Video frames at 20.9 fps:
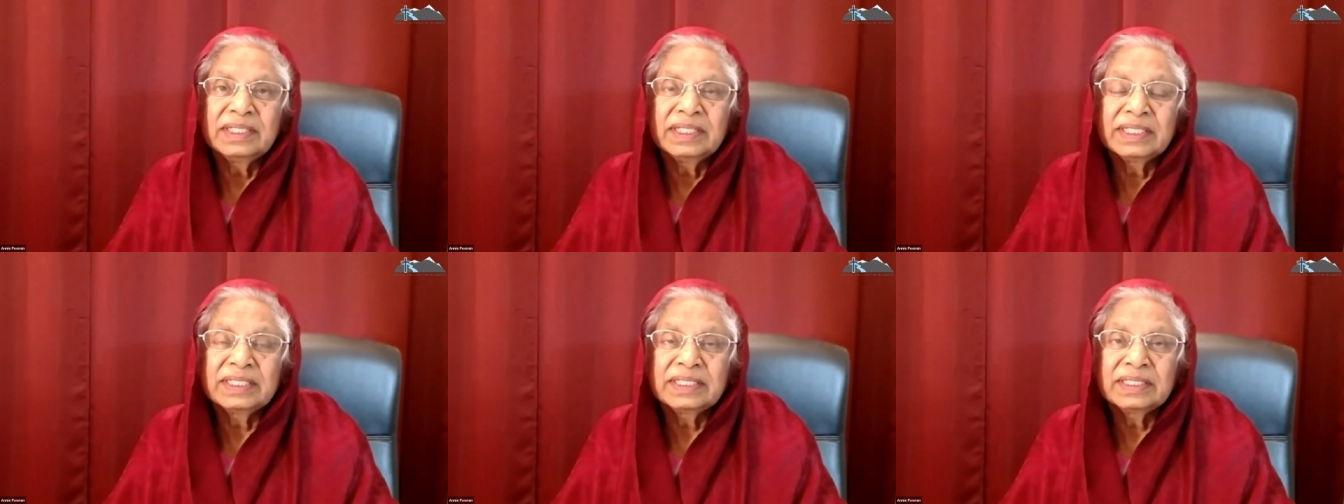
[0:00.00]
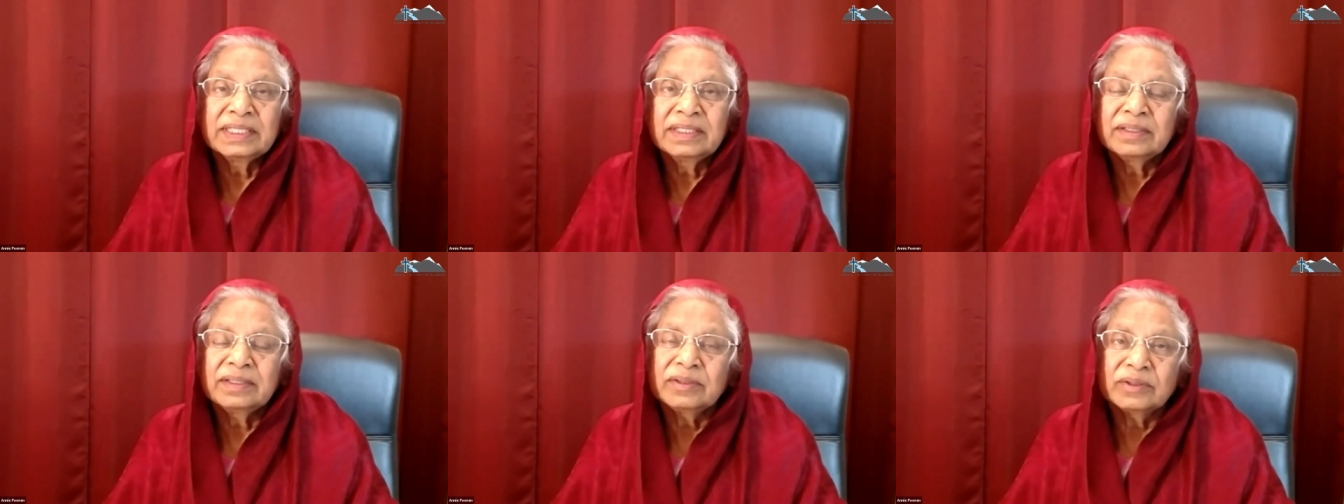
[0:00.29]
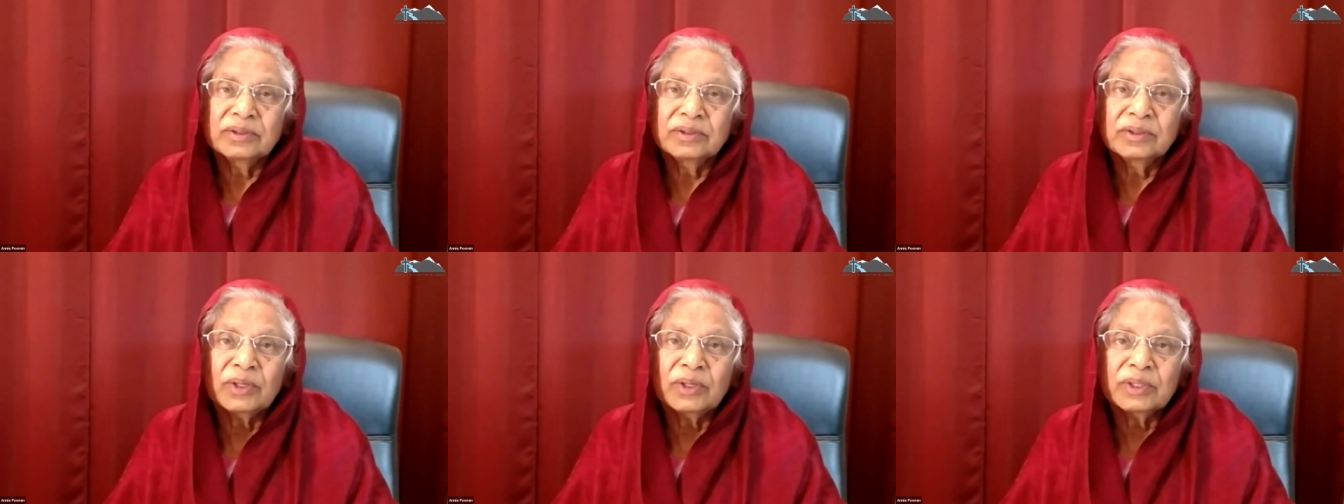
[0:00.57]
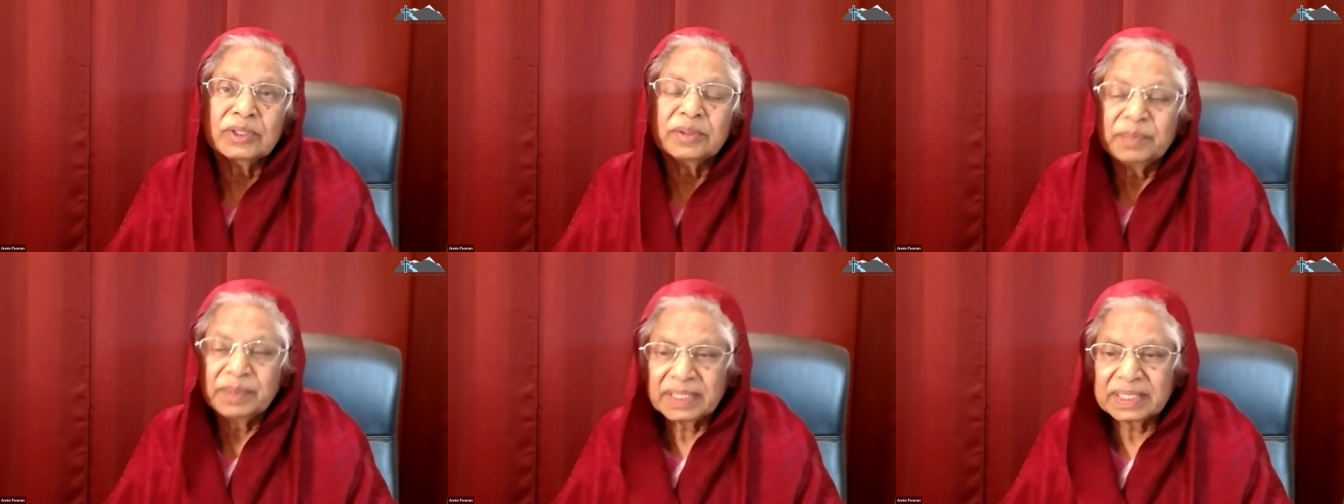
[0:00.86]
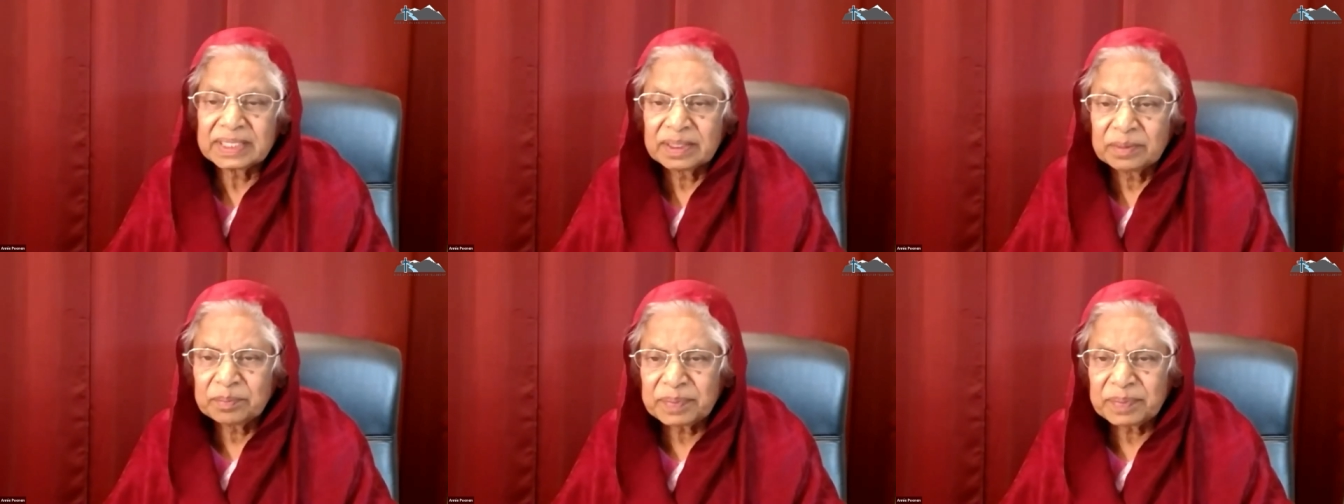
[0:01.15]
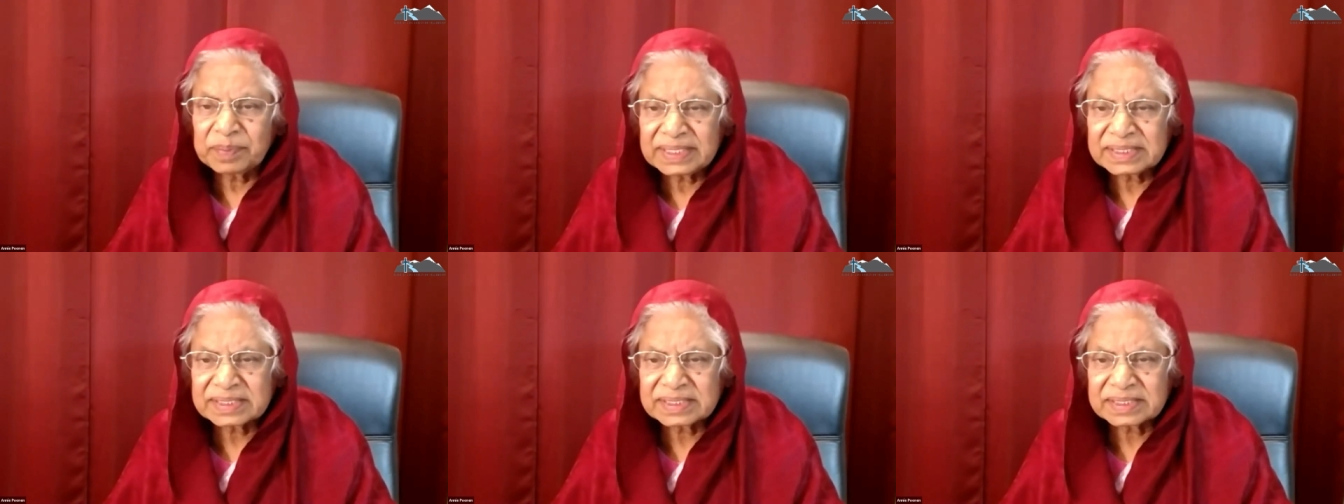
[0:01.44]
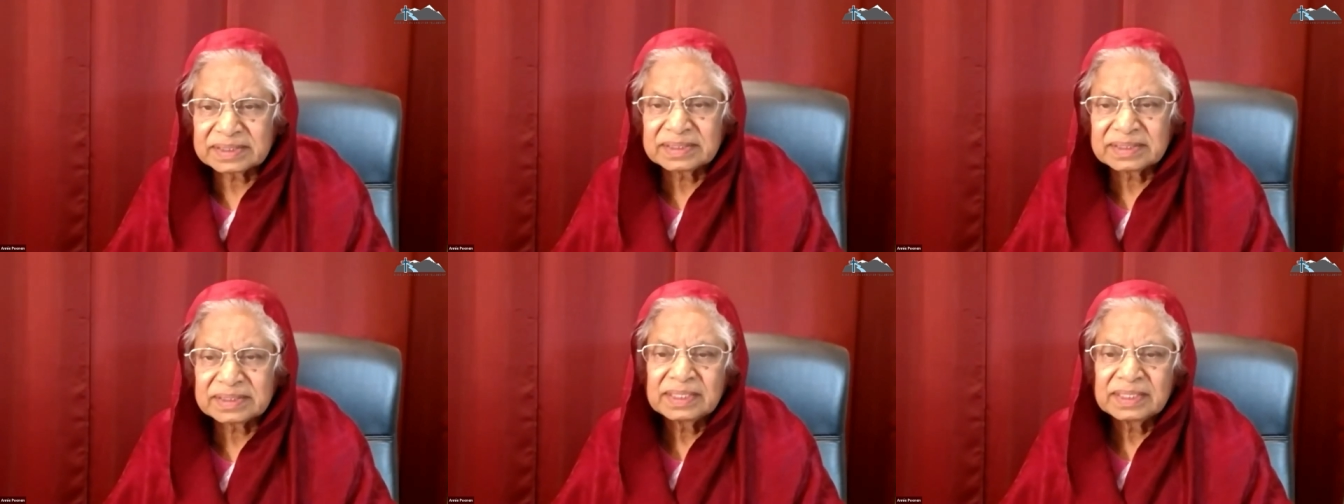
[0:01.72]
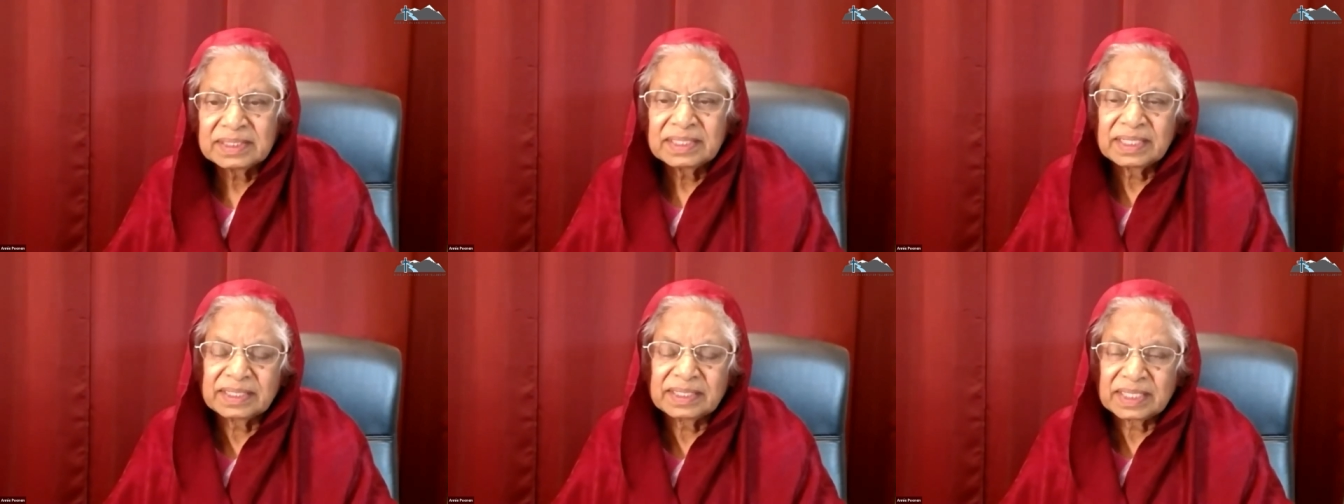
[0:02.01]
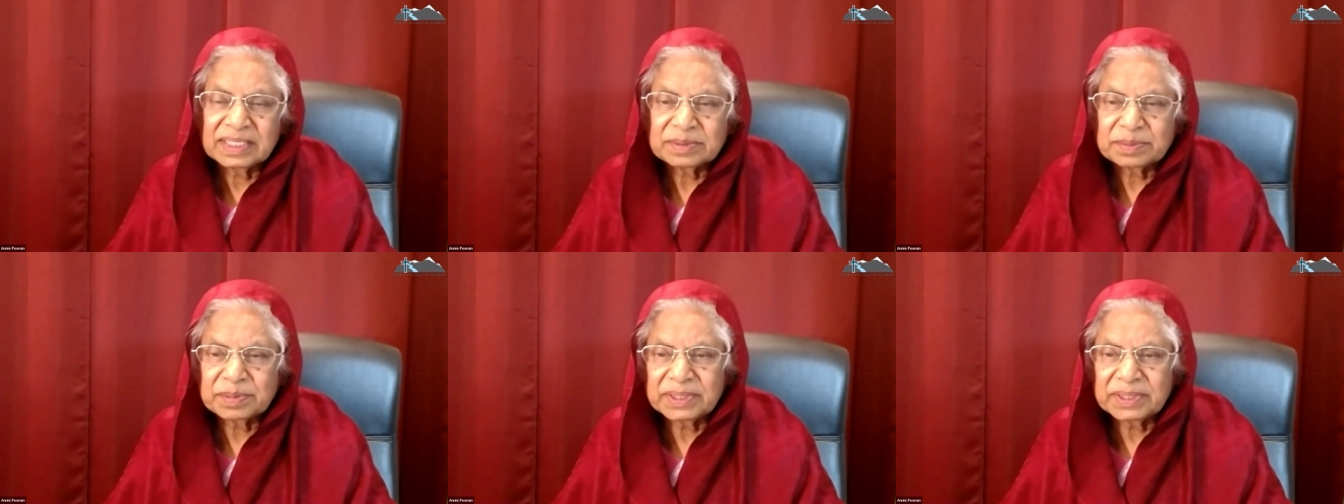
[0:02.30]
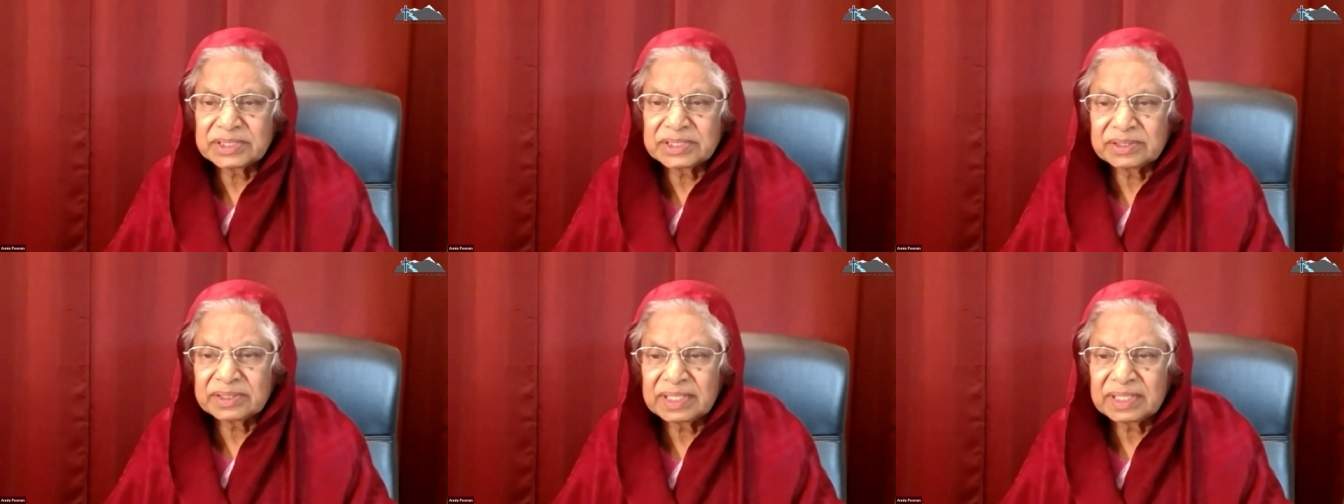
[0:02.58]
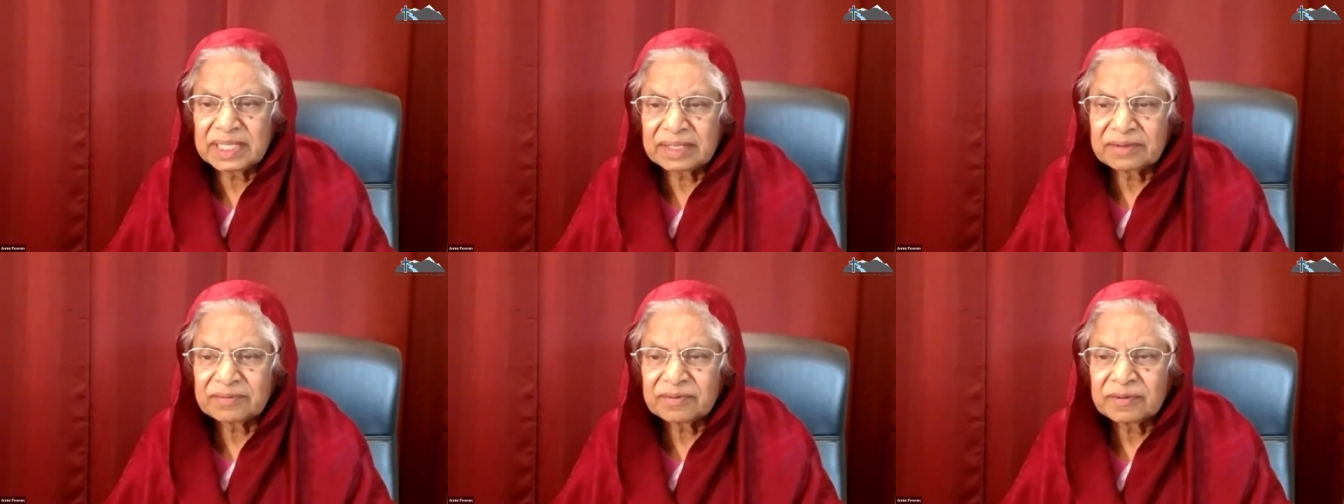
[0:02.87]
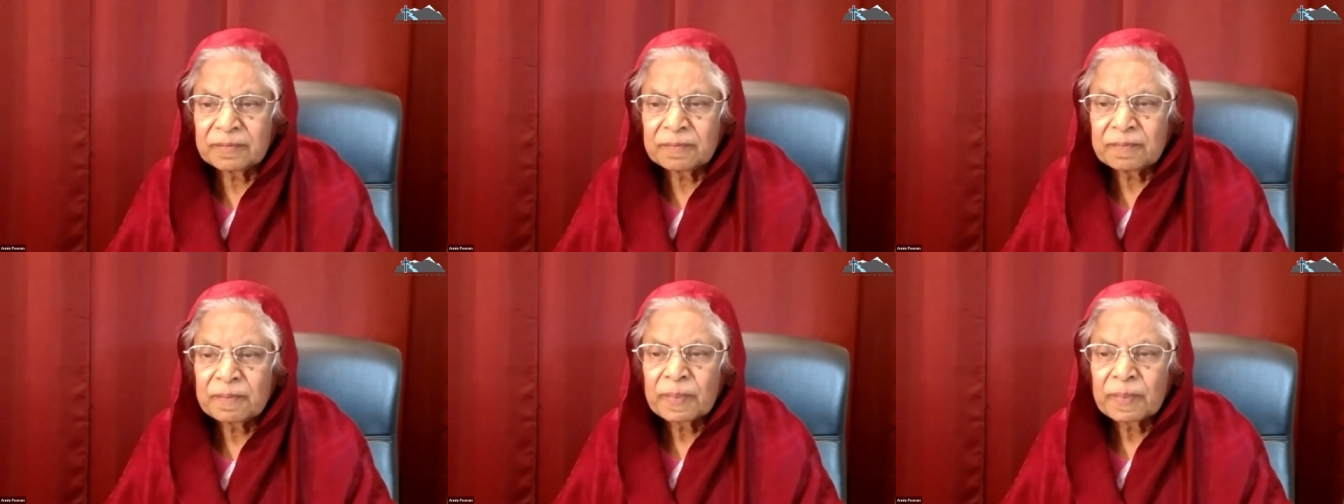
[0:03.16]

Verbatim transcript: learn not to be complacent in our spiritual life.